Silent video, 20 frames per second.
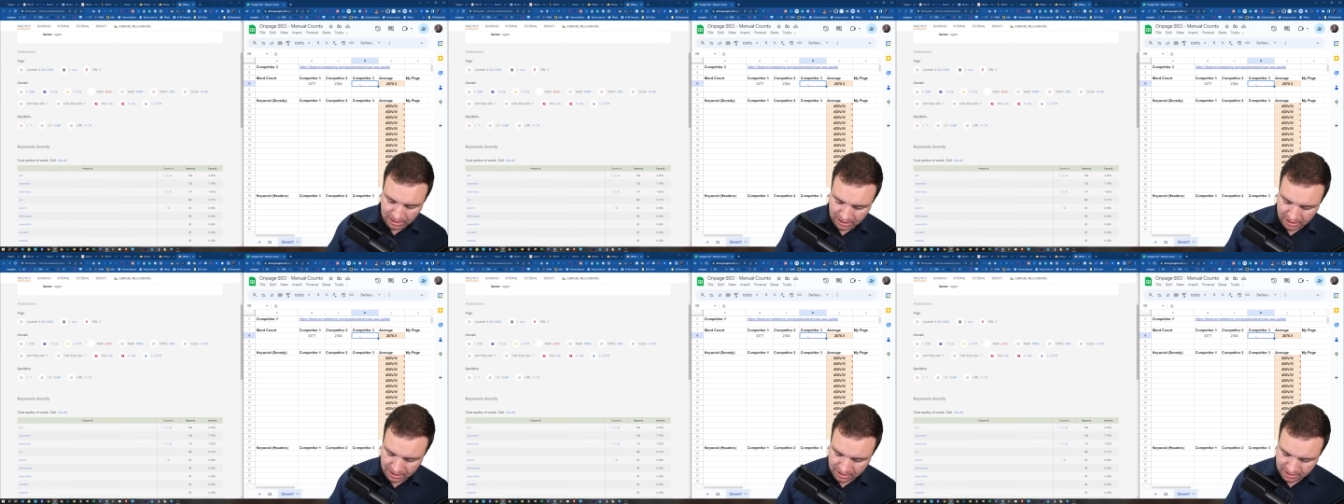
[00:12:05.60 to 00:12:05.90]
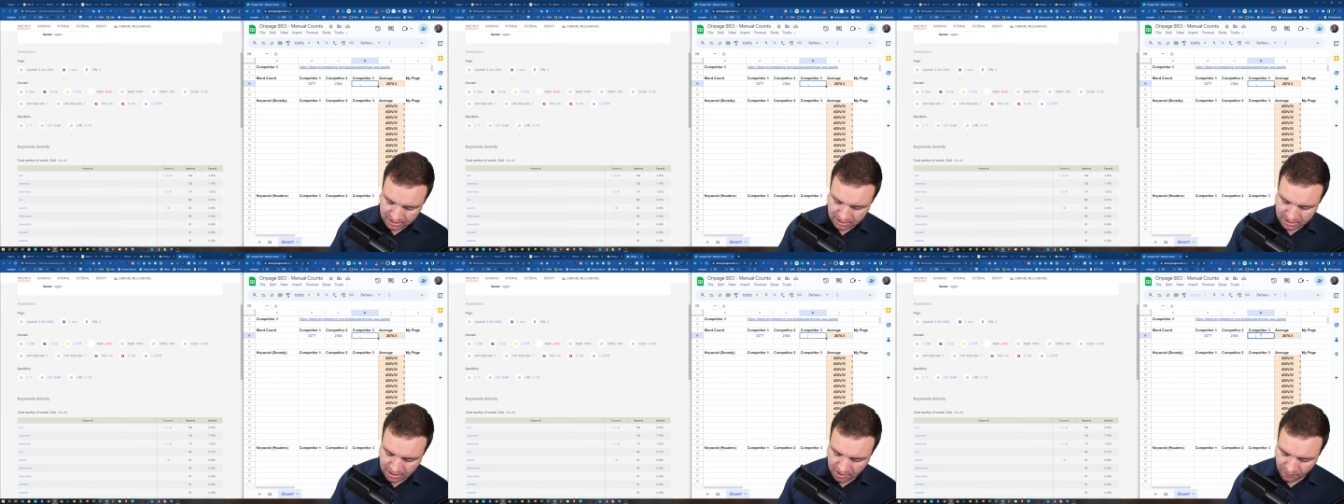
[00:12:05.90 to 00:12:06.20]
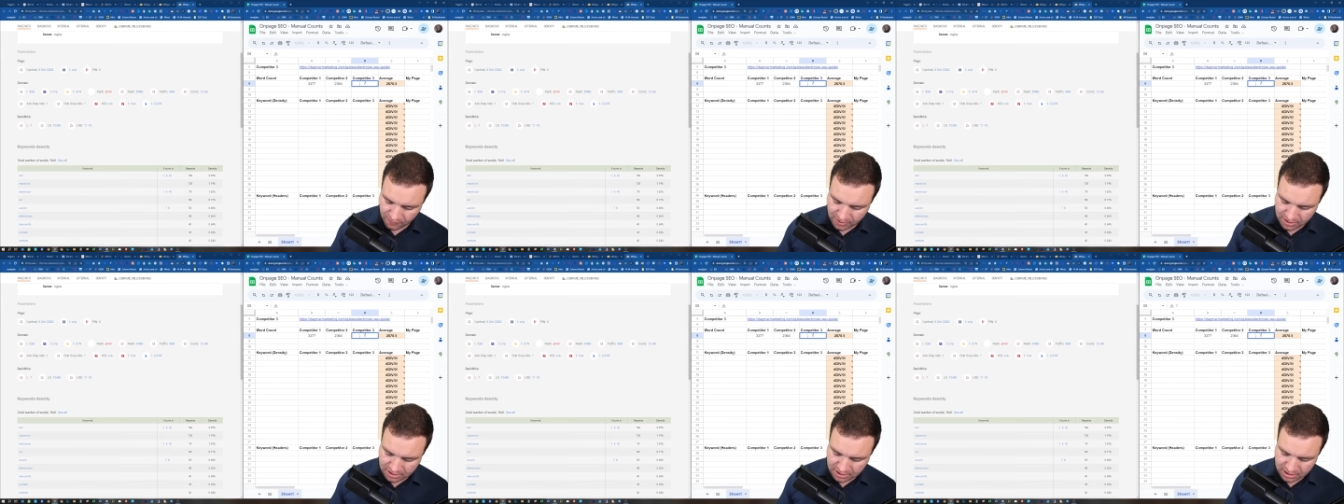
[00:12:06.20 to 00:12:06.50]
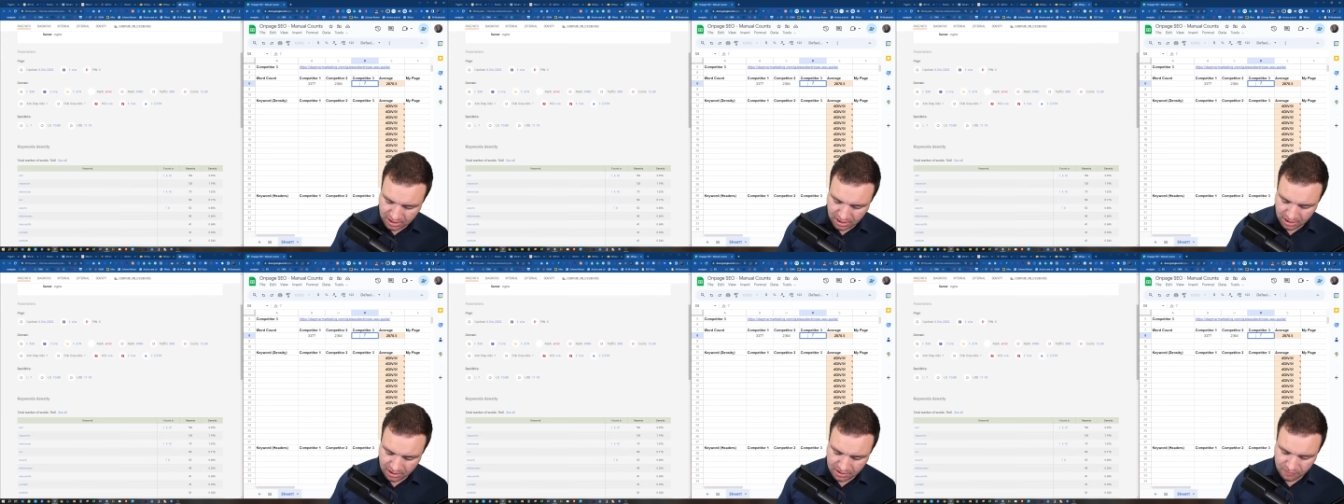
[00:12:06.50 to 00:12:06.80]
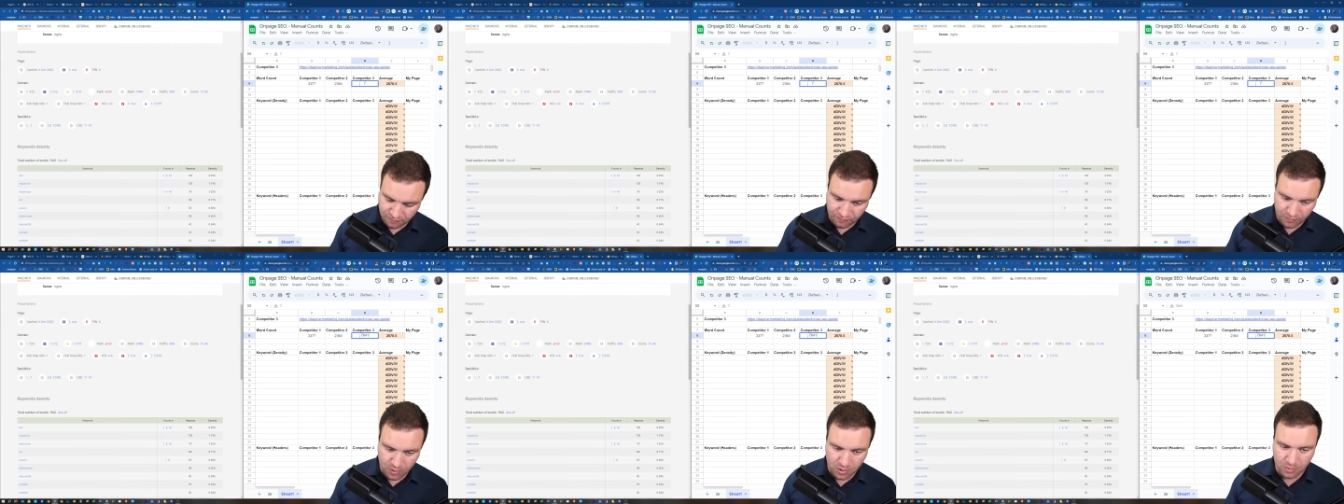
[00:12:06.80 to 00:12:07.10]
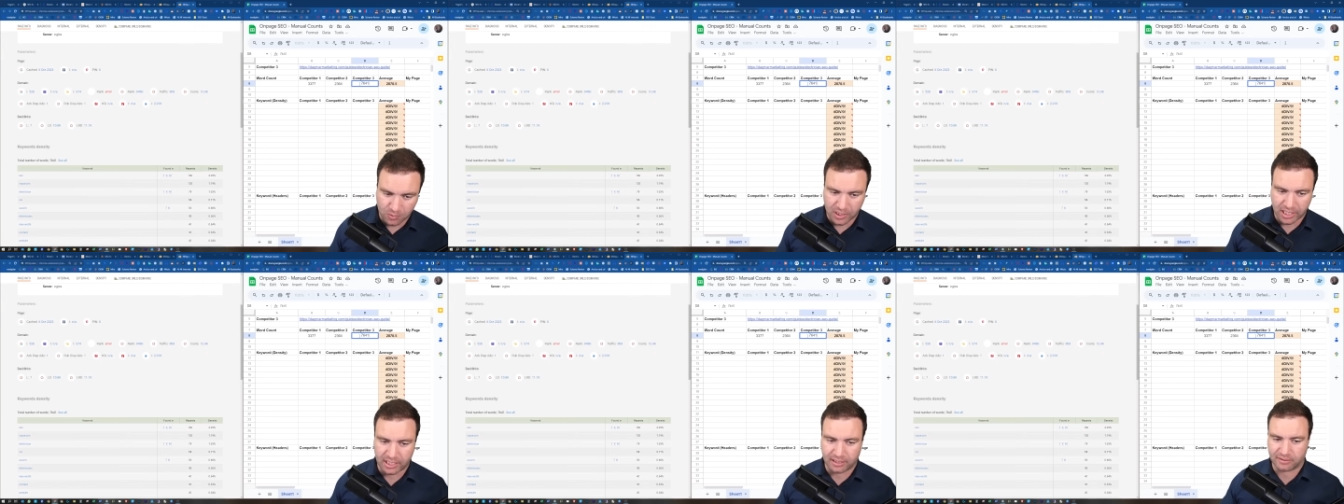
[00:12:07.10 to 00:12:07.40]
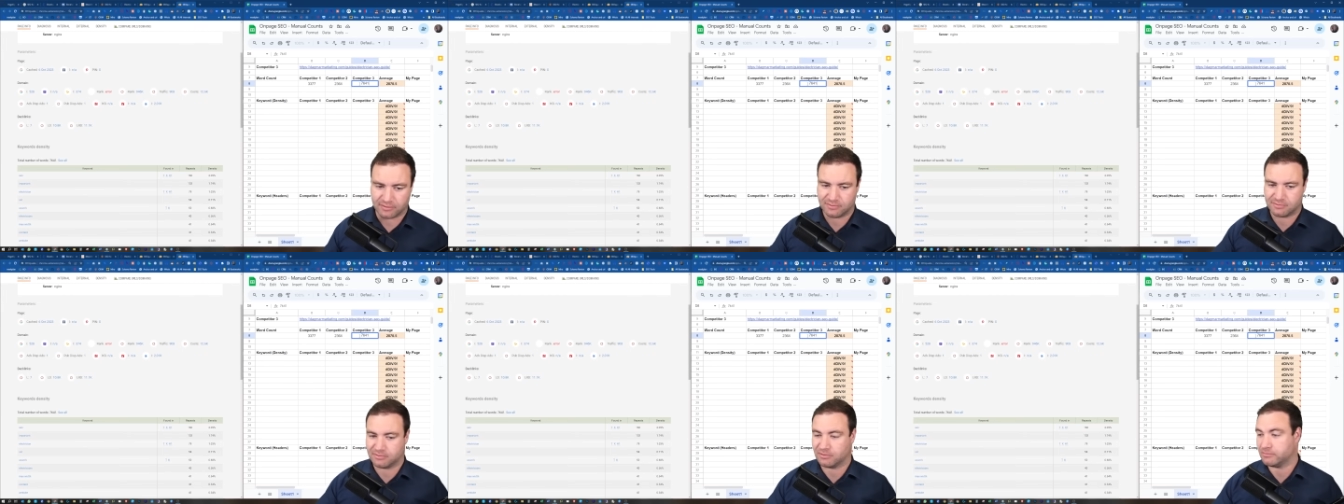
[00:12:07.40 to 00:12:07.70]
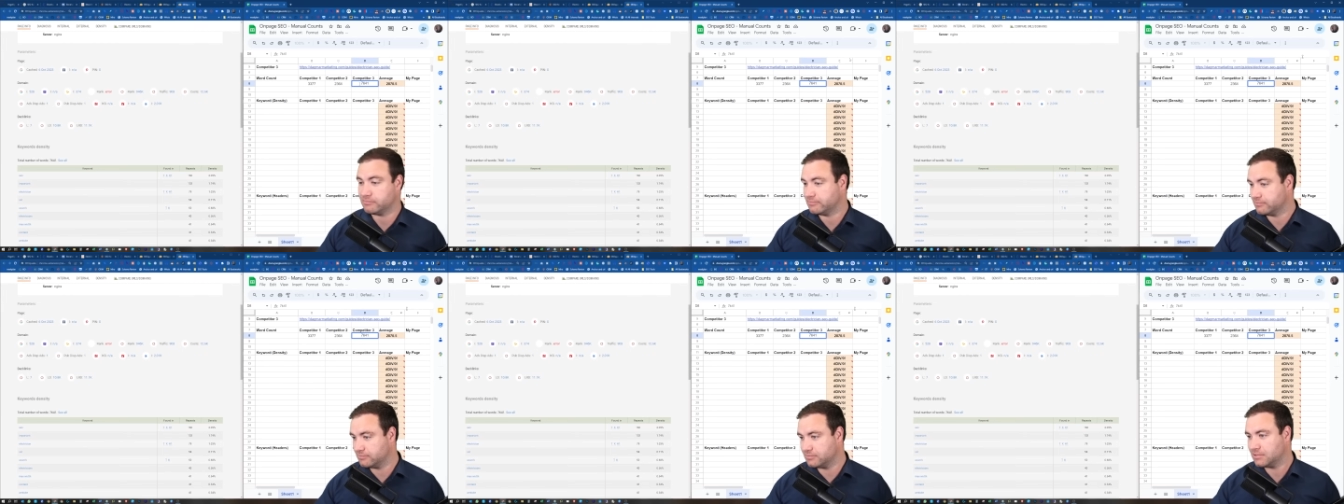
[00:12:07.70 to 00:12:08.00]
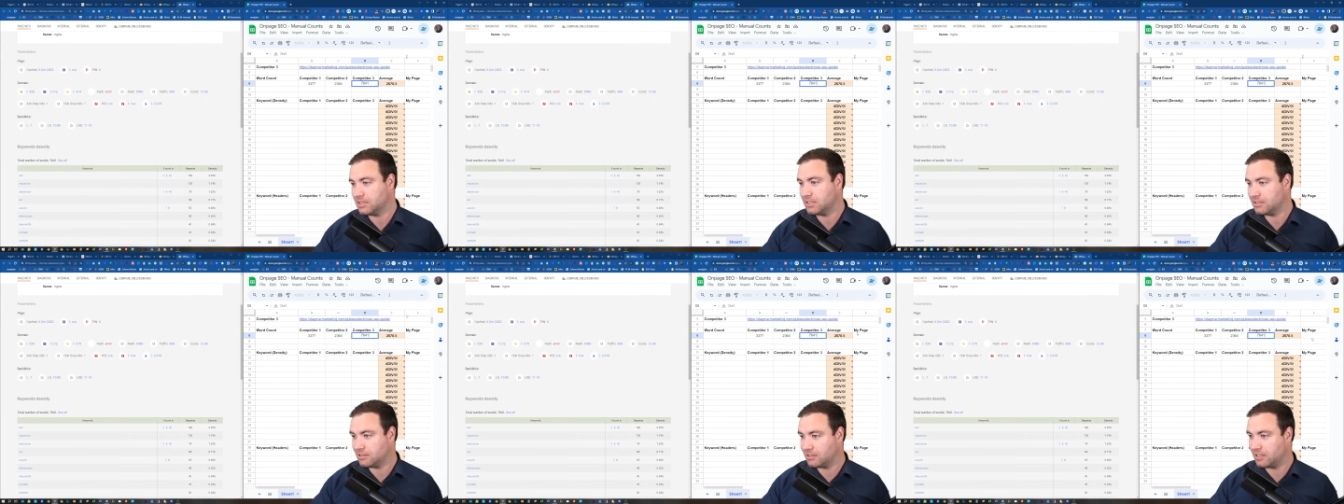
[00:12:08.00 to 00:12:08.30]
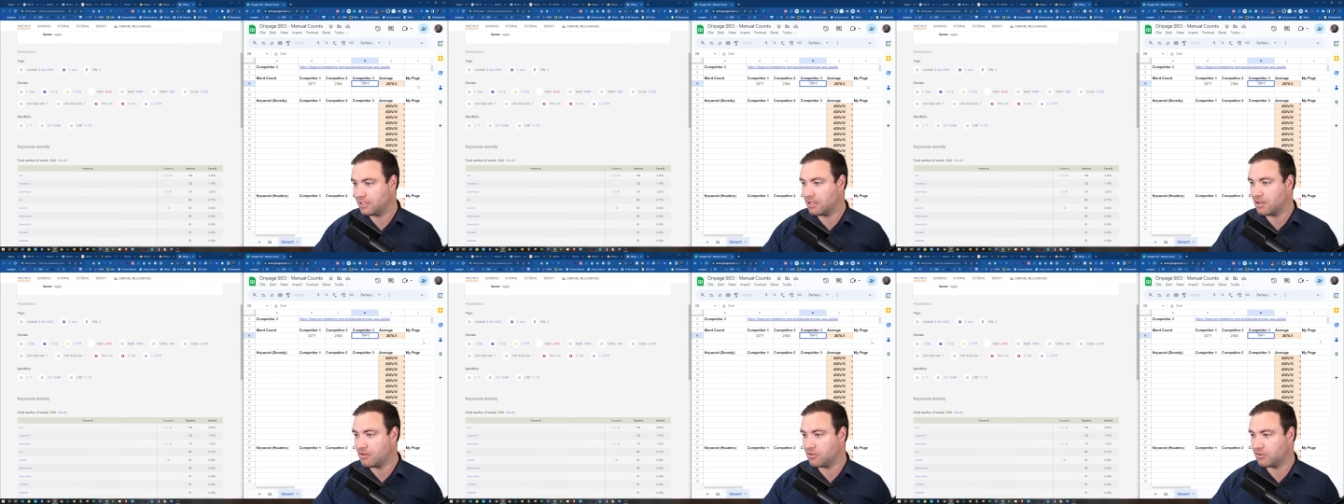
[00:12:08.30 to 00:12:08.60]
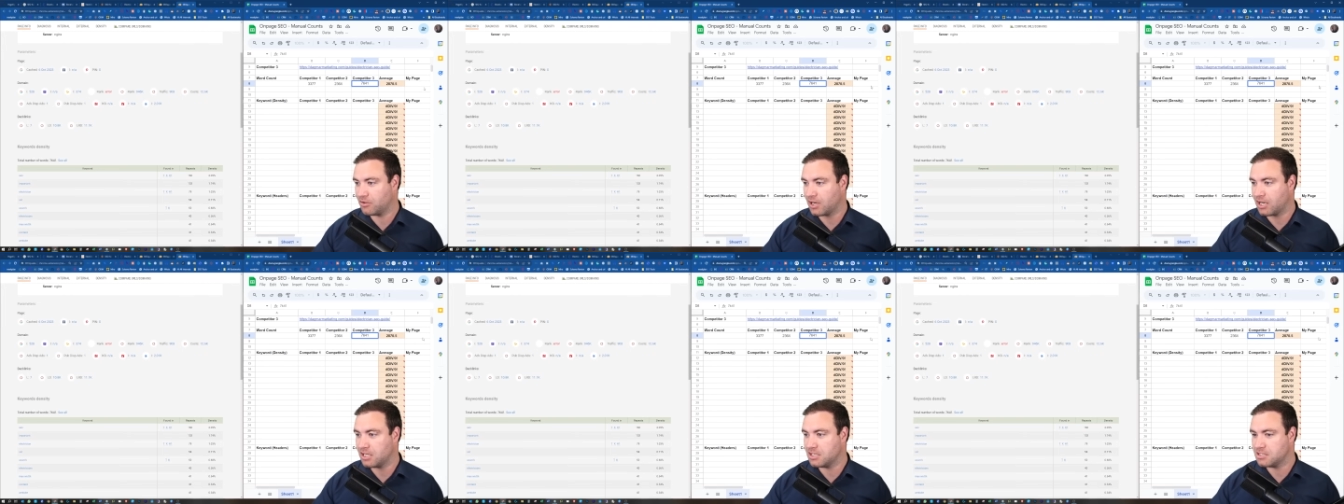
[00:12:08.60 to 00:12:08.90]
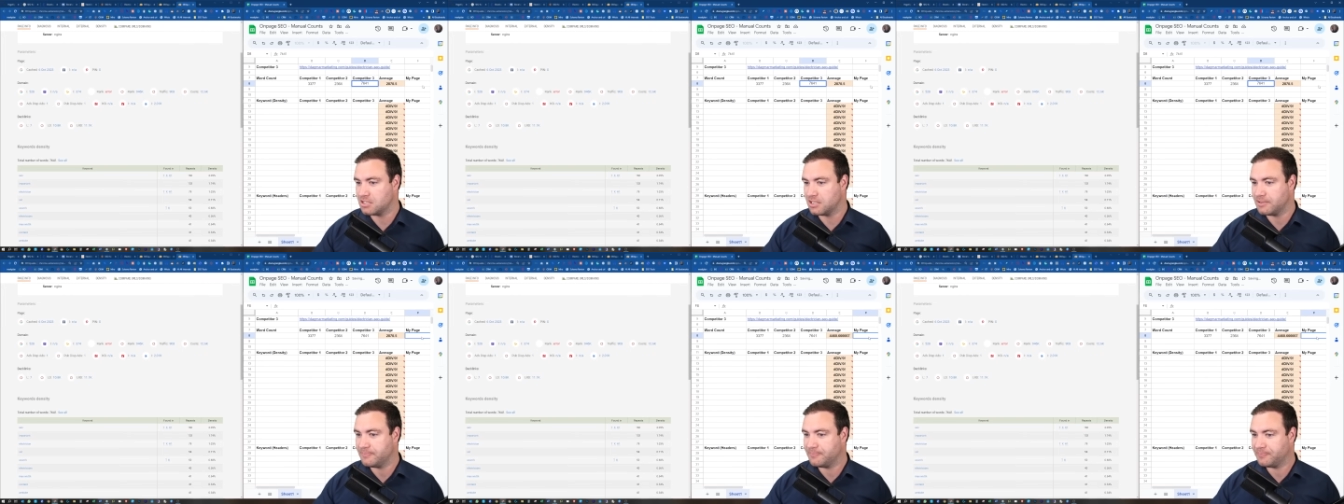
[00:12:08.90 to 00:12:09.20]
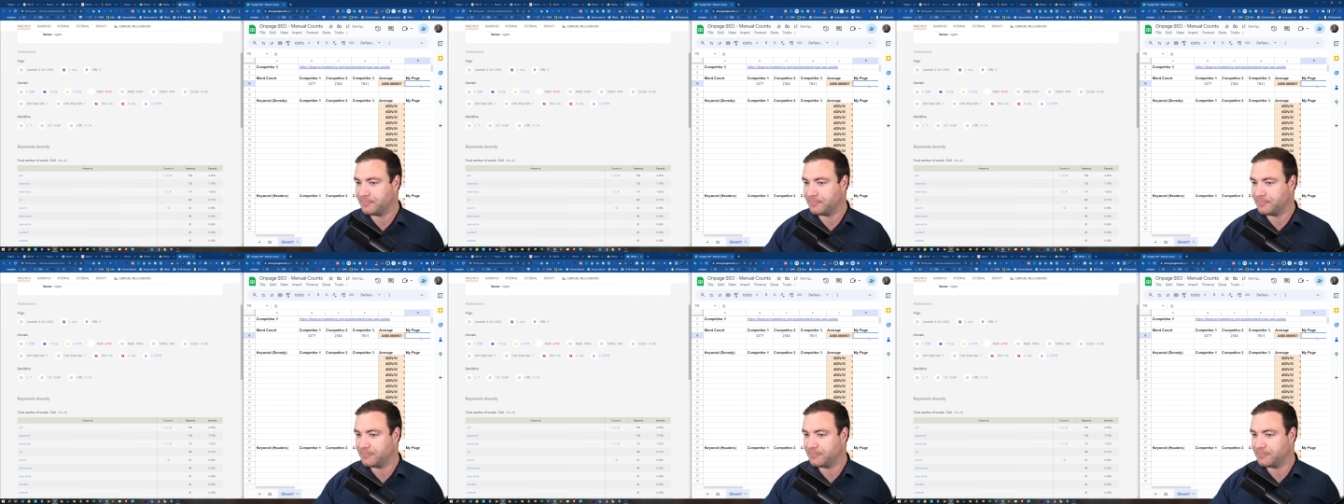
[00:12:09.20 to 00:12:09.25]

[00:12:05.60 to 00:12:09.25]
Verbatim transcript: 7641. Oh, they're going crazy.